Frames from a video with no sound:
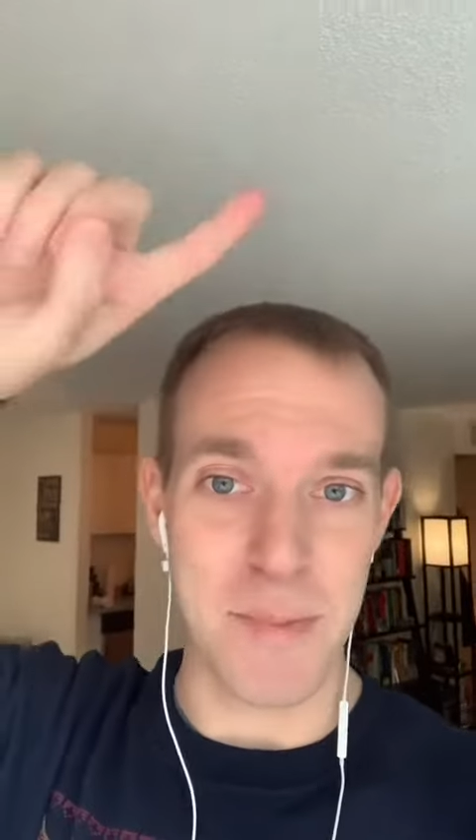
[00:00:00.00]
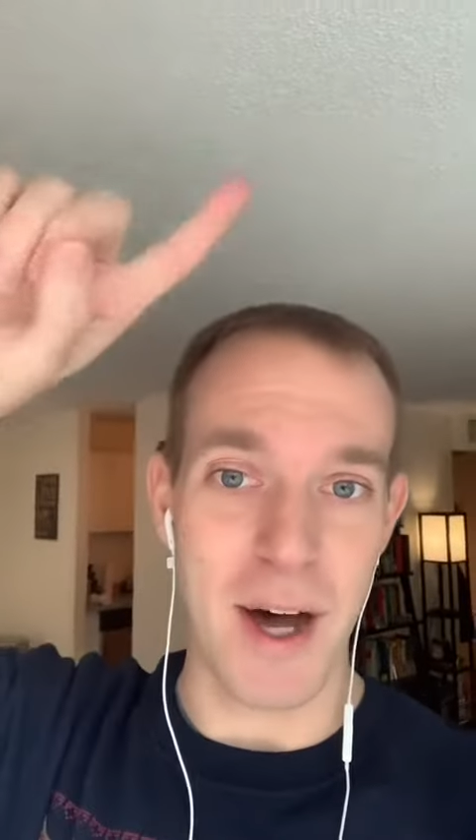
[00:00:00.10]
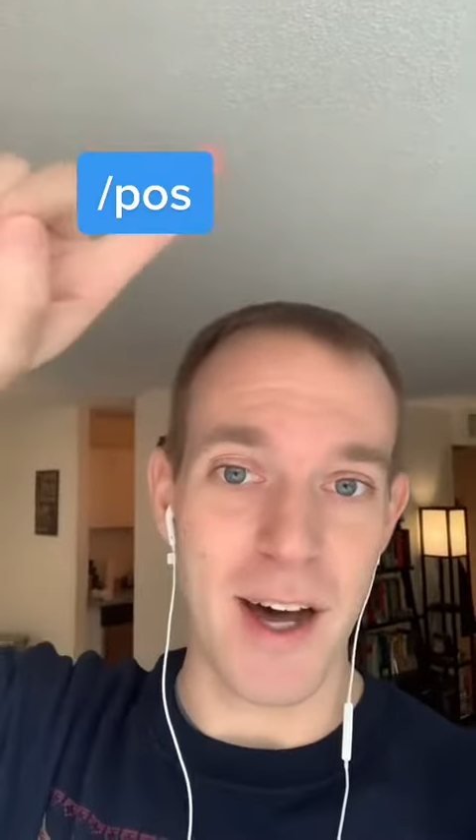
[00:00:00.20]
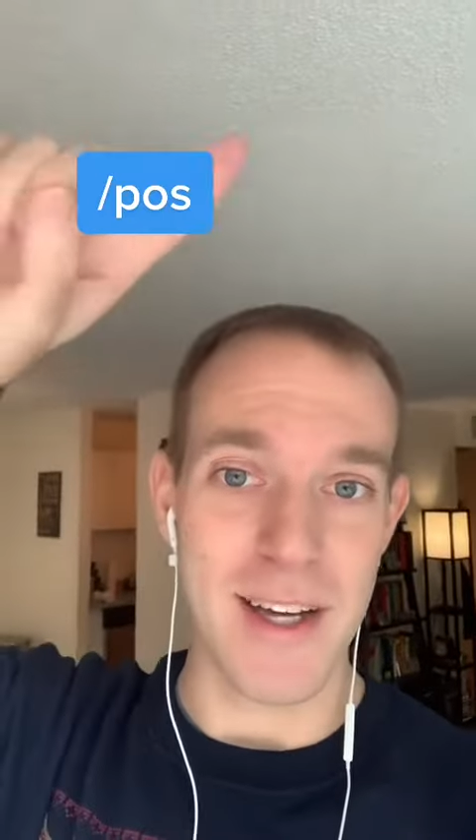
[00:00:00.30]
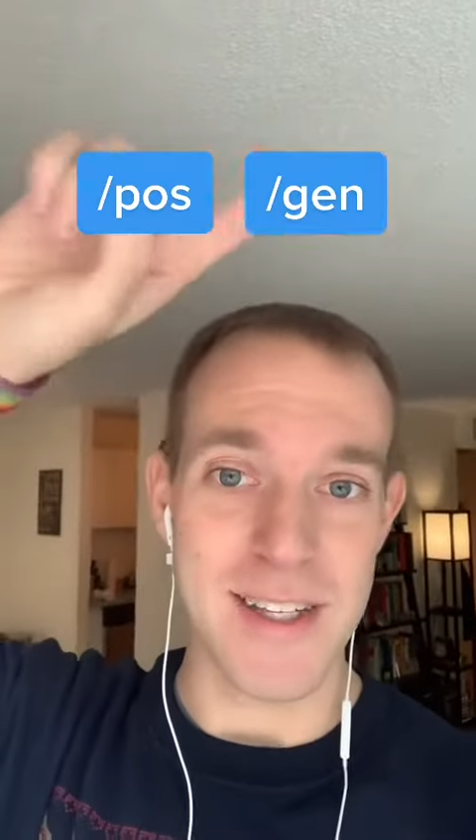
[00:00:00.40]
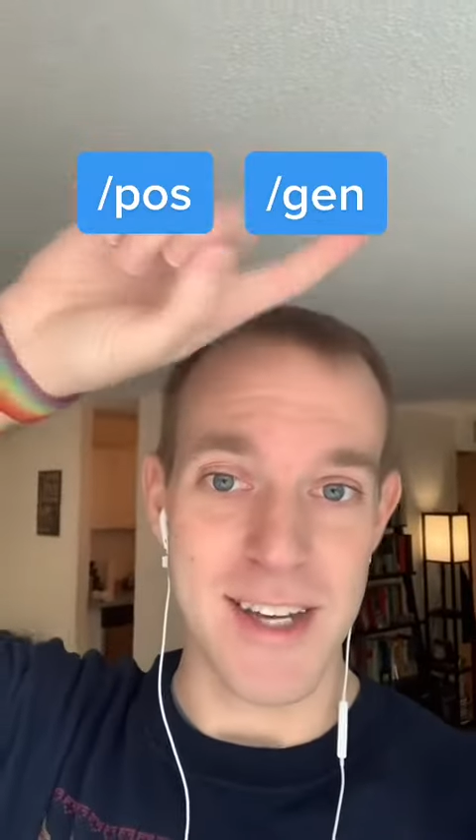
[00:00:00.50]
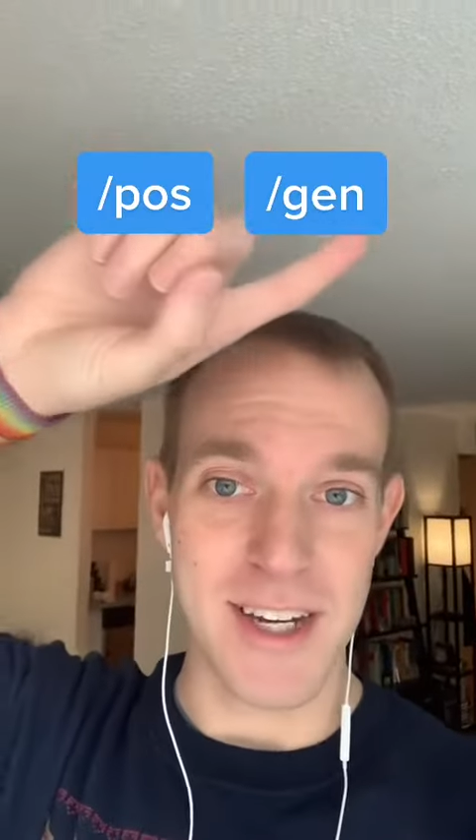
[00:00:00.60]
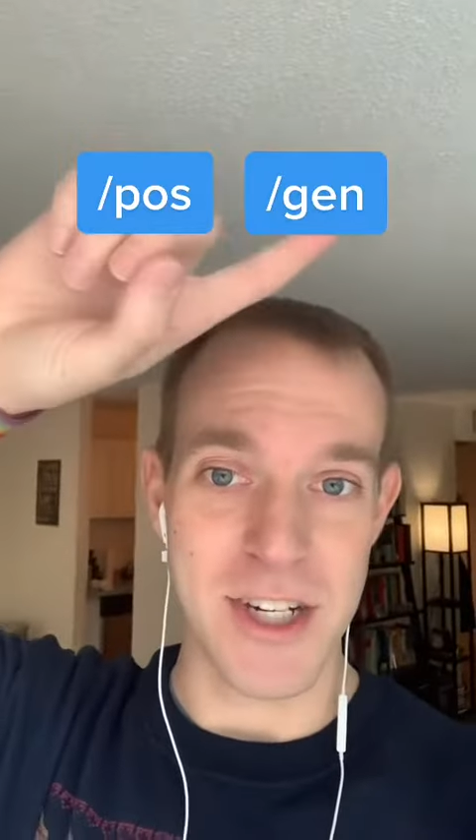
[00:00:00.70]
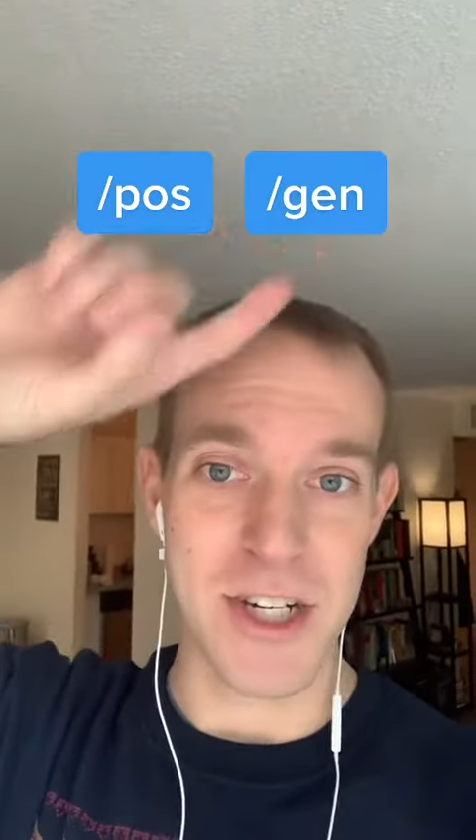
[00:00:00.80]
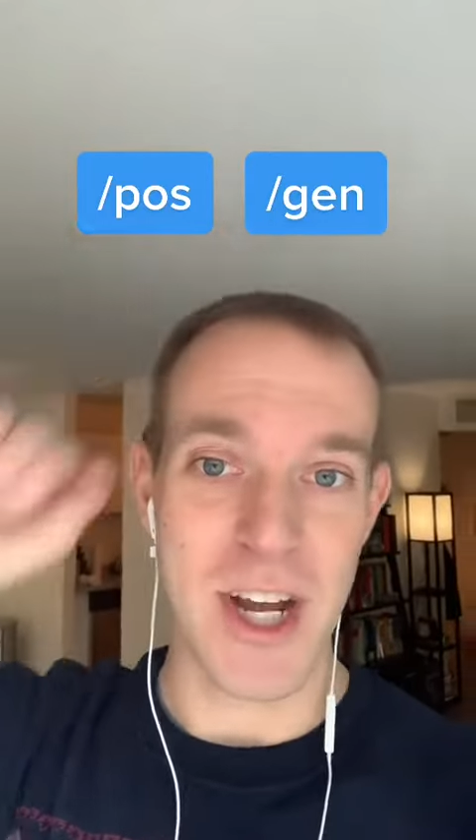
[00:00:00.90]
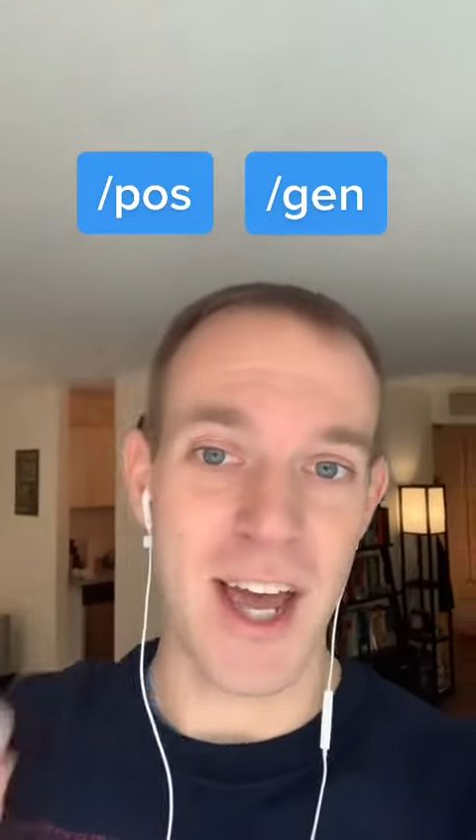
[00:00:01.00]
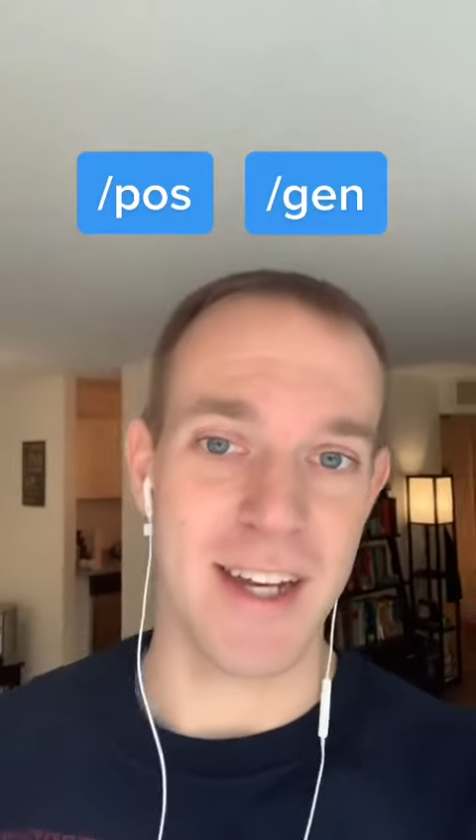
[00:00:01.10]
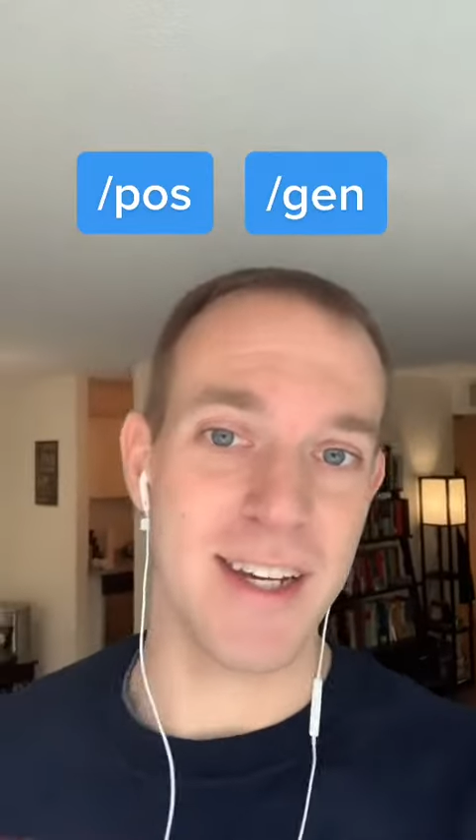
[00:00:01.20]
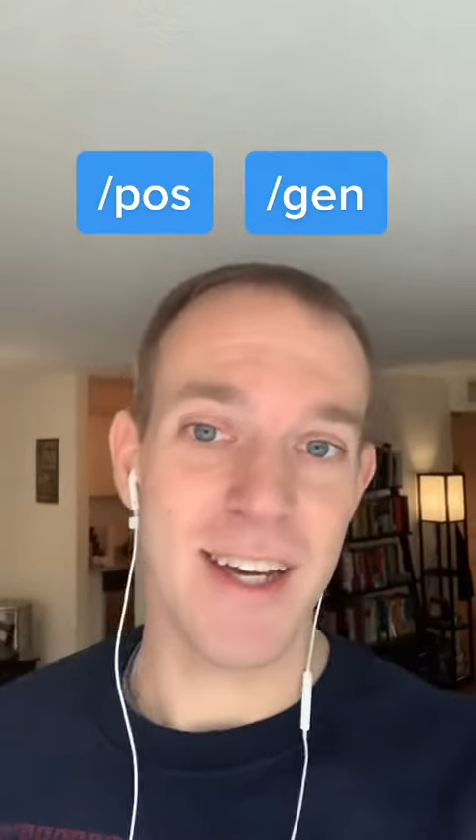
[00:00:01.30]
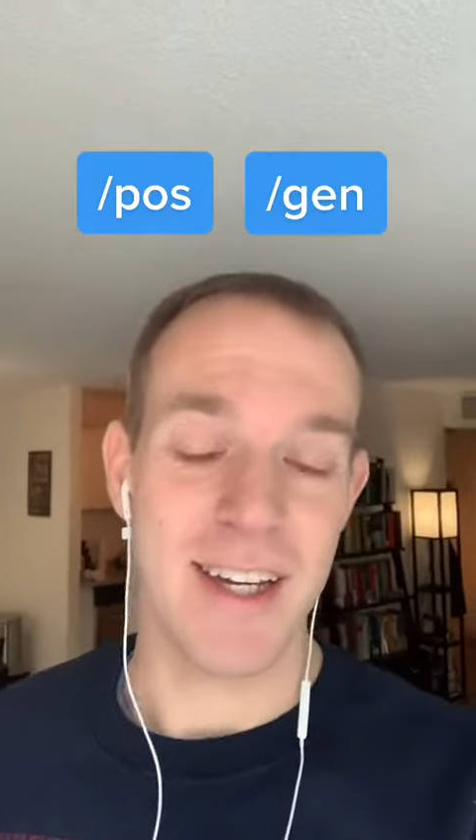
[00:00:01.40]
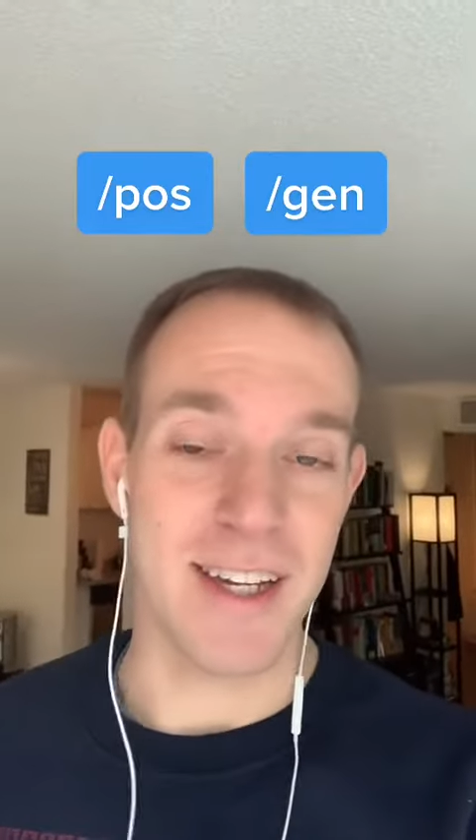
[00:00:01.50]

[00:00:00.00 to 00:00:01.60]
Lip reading: pause and gen